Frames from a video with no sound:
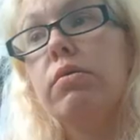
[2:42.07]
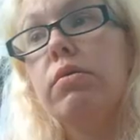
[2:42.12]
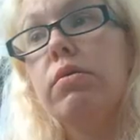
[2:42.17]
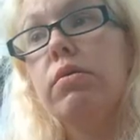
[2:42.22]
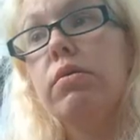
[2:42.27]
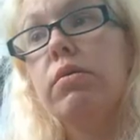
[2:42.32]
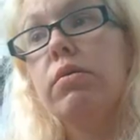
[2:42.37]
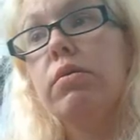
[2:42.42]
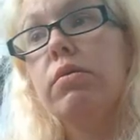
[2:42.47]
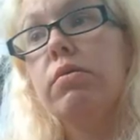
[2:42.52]

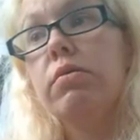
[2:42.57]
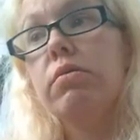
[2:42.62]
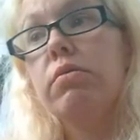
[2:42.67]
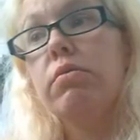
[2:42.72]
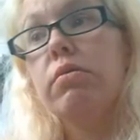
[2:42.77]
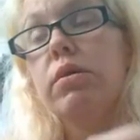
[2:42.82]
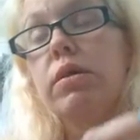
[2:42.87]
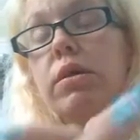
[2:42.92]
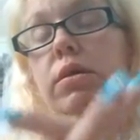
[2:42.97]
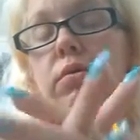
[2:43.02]
I told him it
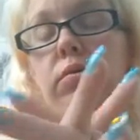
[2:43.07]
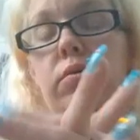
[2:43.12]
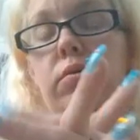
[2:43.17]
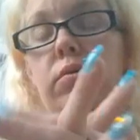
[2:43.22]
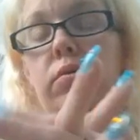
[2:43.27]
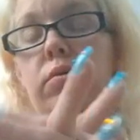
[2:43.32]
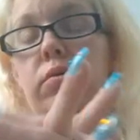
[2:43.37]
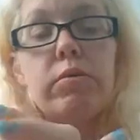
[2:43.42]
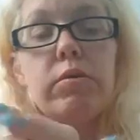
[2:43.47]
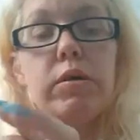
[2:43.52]
was
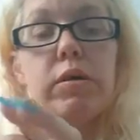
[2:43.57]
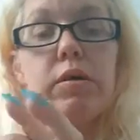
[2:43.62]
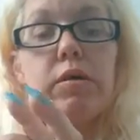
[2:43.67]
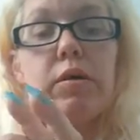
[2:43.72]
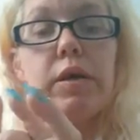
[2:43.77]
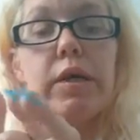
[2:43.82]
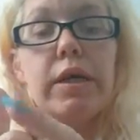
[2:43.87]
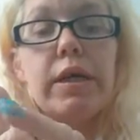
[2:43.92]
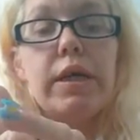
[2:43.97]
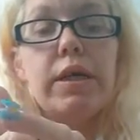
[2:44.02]
alright,
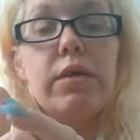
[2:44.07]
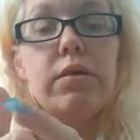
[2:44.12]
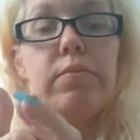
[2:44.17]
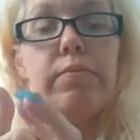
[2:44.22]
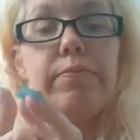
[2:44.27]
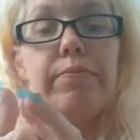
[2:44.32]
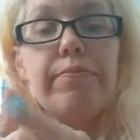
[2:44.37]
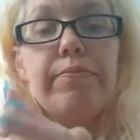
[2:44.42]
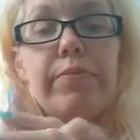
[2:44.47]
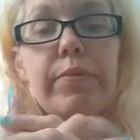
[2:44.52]
and I said
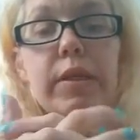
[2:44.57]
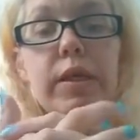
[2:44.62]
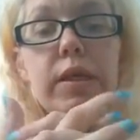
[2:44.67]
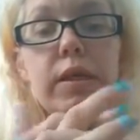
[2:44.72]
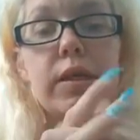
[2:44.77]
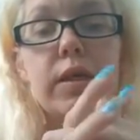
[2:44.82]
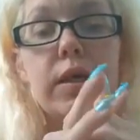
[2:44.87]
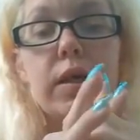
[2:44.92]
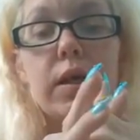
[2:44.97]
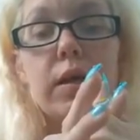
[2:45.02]
I'll be,
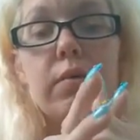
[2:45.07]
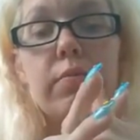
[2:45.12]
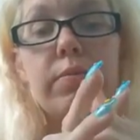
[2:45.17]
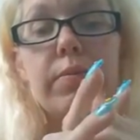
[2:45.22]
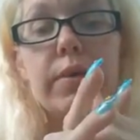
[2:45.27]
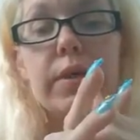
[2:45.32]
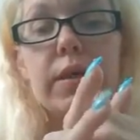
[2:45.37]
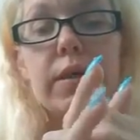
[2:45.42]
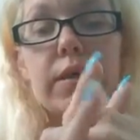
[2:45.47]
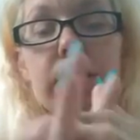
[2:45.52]

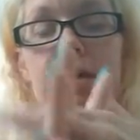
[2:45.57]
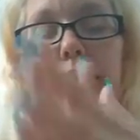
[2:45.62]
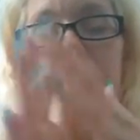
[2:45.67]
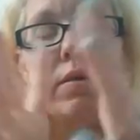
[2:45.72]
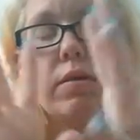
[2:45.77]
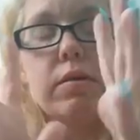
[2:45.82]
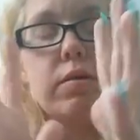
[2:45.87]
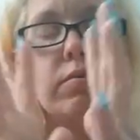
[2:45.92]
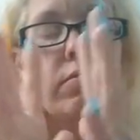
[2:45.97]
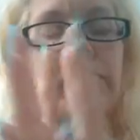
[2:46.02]

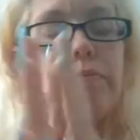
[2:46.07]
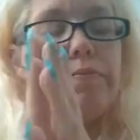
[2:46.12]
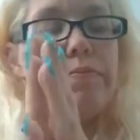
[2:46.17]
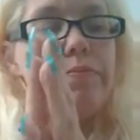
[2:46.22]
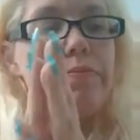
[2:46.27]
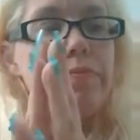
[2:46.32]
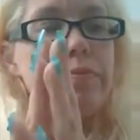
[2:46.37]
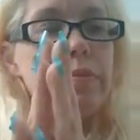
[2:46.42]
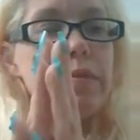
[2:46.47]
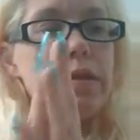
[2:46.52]
that's
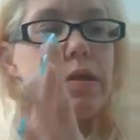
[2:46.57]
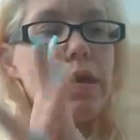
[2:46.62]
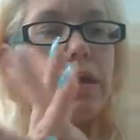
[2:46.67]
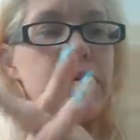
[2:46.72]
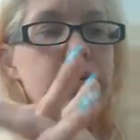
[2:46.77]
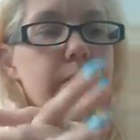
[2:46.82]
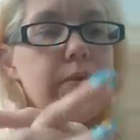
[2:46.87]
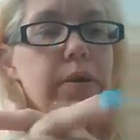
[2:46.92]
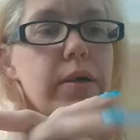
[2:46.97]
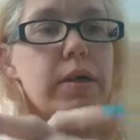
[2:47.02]
fine.
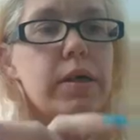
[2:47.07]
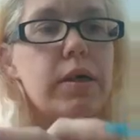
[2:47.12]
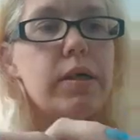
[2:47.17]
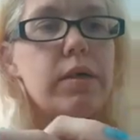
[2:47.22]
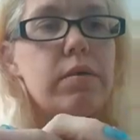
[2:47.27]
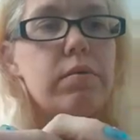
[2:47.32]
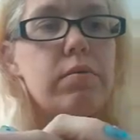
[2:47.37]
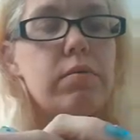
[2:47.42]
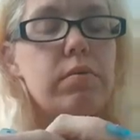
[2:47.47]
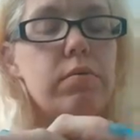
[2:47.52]

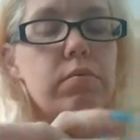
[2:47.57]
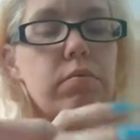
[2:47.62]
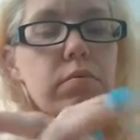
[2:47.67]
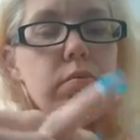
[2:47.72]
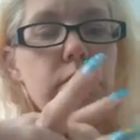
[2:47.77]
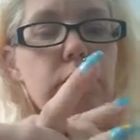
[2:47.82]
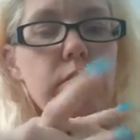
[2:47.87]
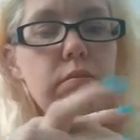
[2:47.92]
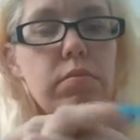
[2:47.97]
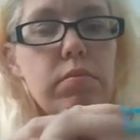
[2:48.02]

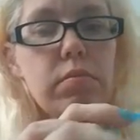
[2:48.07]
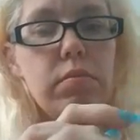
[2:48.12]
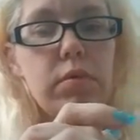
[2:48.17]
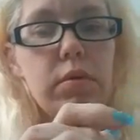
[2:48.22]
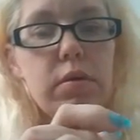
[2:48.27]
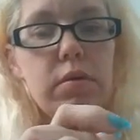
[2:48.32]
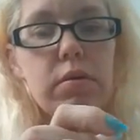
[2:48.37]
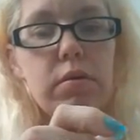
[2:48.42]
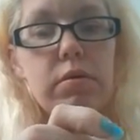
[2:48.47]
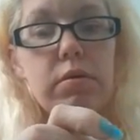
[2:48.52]
Hit
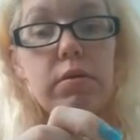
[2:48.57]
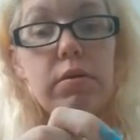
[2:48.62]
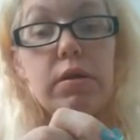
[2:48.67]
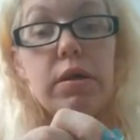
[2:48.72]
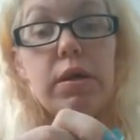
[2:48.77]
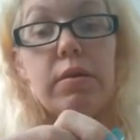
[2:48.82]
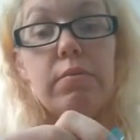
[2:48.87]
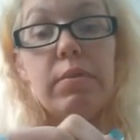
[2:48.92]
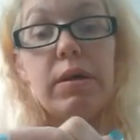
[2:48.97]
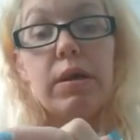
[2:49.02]
me up when you
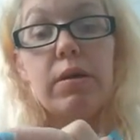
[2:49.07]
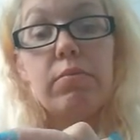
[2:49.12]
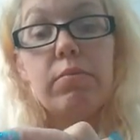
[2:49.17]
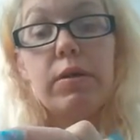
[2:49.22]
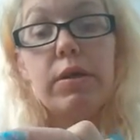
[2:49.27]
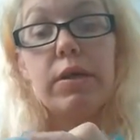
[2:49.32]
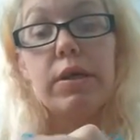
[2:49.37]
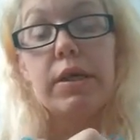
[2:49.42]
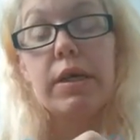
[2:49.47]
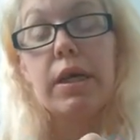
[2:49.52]
can.
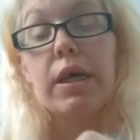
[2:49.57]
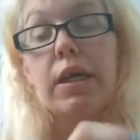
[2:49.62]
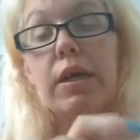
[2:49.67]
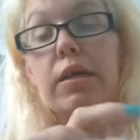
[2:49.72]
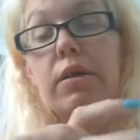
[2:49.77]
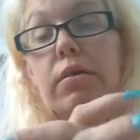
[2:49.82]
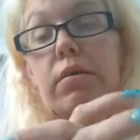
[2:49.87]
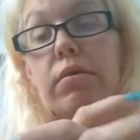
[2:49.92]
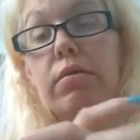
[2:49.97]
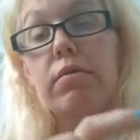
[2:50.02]

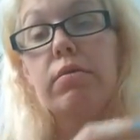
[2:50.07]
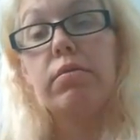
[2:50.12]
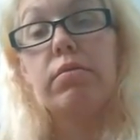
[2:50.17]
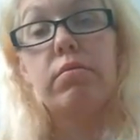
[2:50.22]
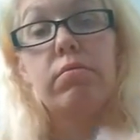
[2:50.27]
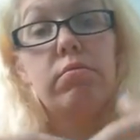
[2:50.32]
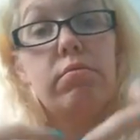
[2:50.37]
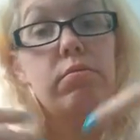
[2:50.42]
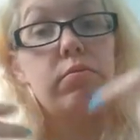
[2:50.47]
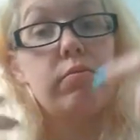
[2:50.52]
The very
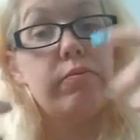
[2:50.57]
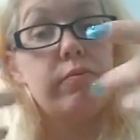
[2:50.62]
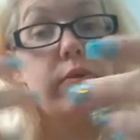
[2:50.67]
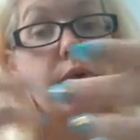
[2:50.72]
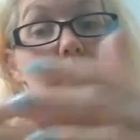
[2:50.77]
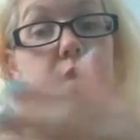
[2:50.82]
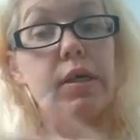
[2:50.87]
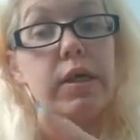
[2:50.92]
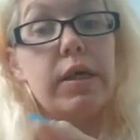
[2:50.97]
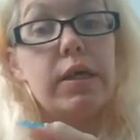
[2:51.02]
next
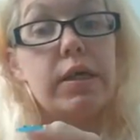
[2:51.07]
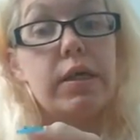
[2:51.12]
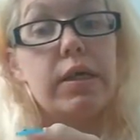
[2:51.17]
day,